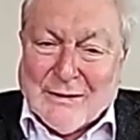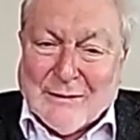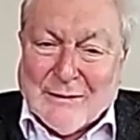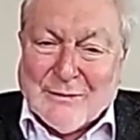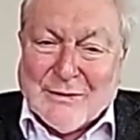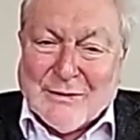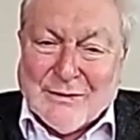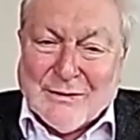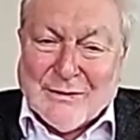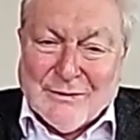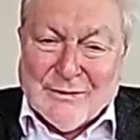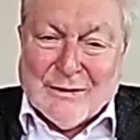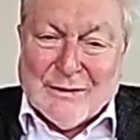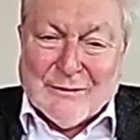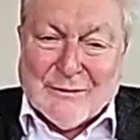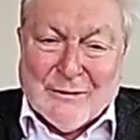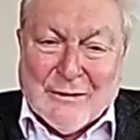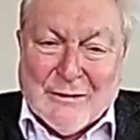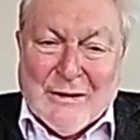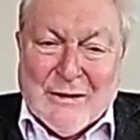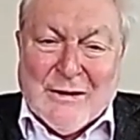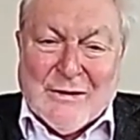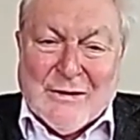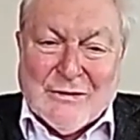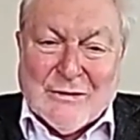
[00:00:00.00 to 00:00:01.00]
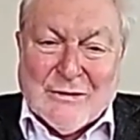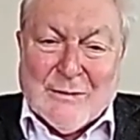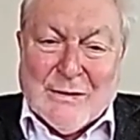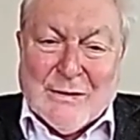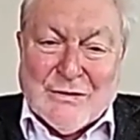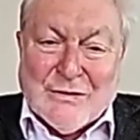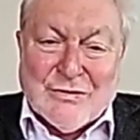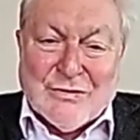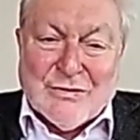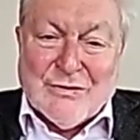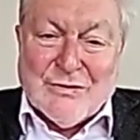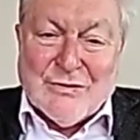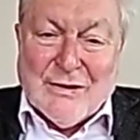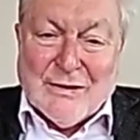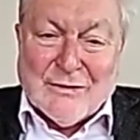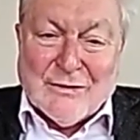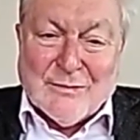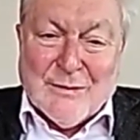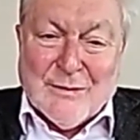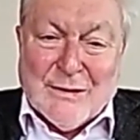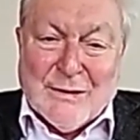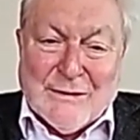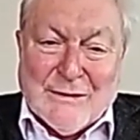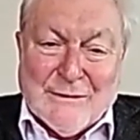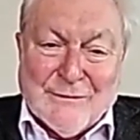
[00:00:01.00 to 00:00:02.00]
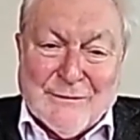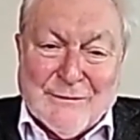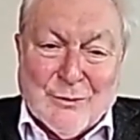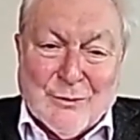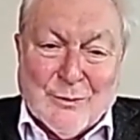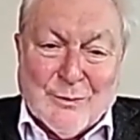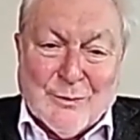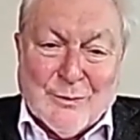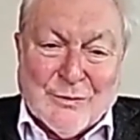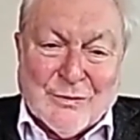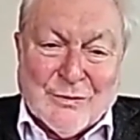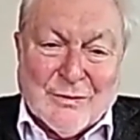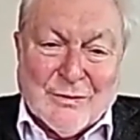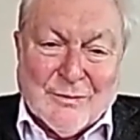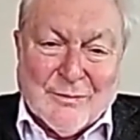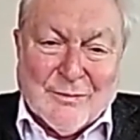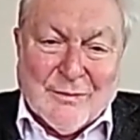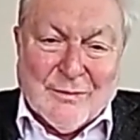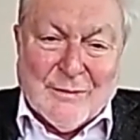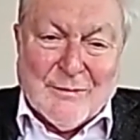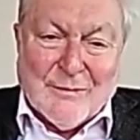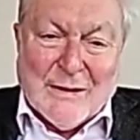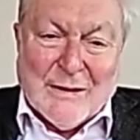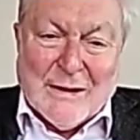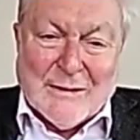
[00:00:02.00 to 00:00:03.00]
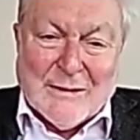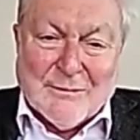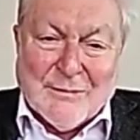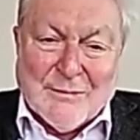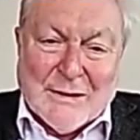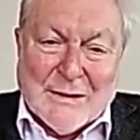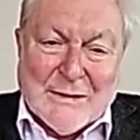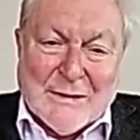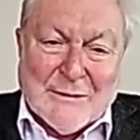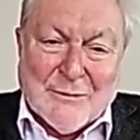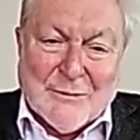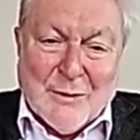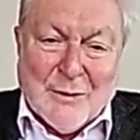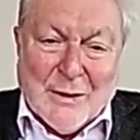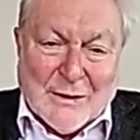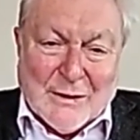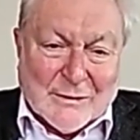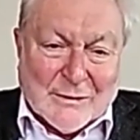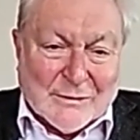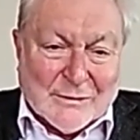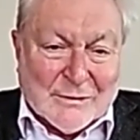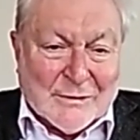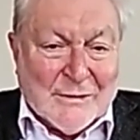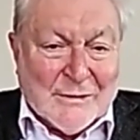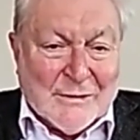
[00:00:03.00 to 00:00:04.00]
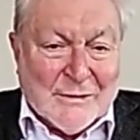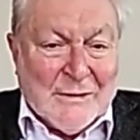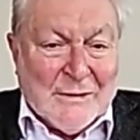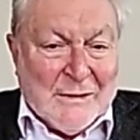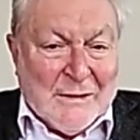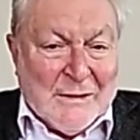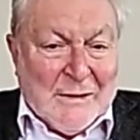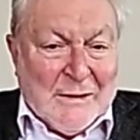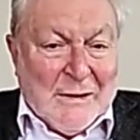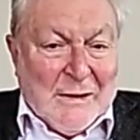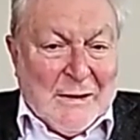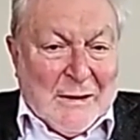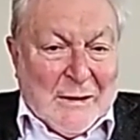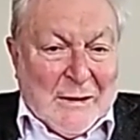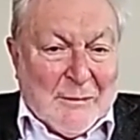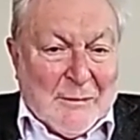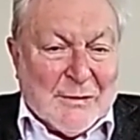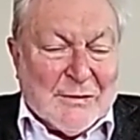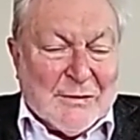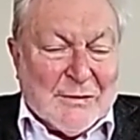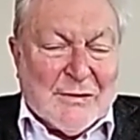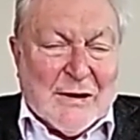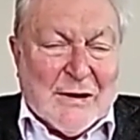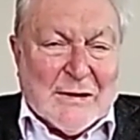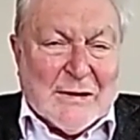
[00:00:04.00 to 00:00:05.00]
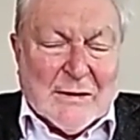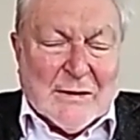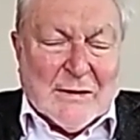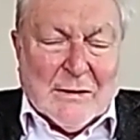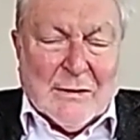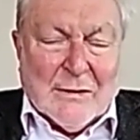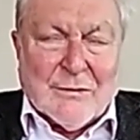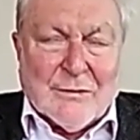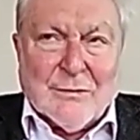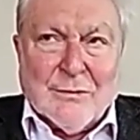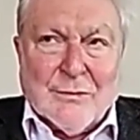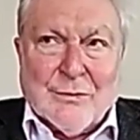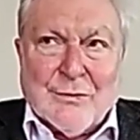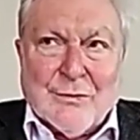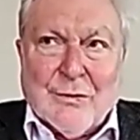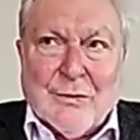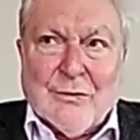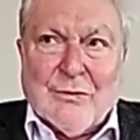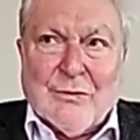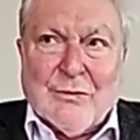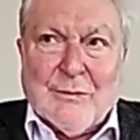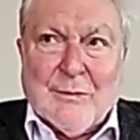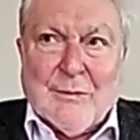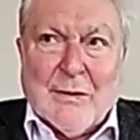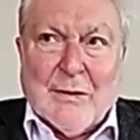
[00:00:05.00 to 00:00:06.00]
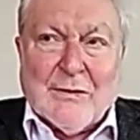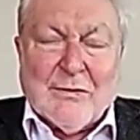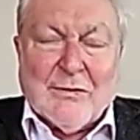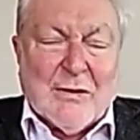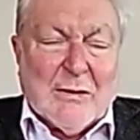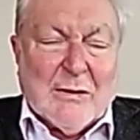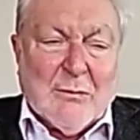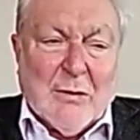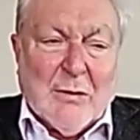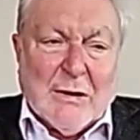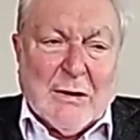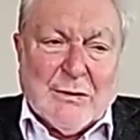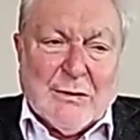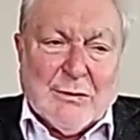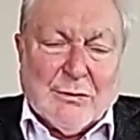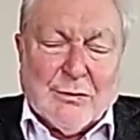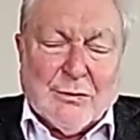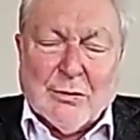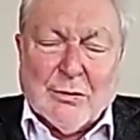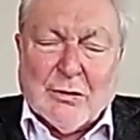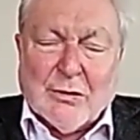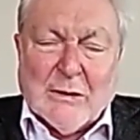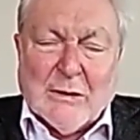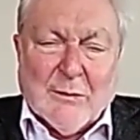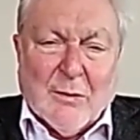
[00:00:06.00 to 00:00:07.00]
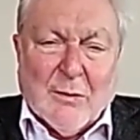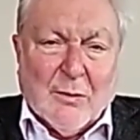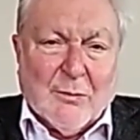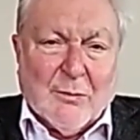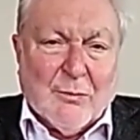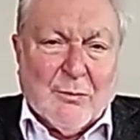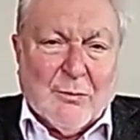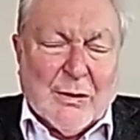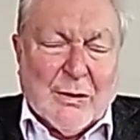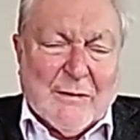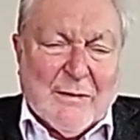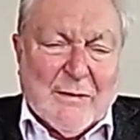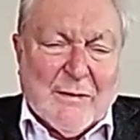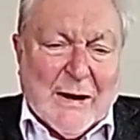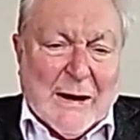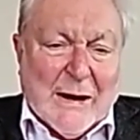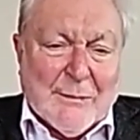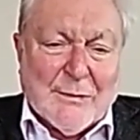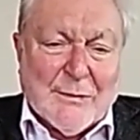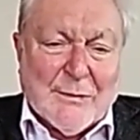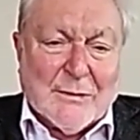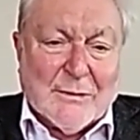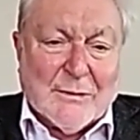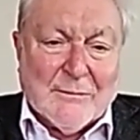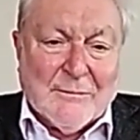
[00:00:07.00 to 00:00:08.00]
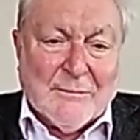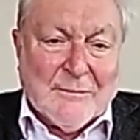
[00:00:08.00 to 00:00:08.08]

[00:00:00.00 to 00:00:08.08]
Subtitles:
I mean, dementia takes many forms in many ways. But then the local authority might say, well, you took him on, whatever happened.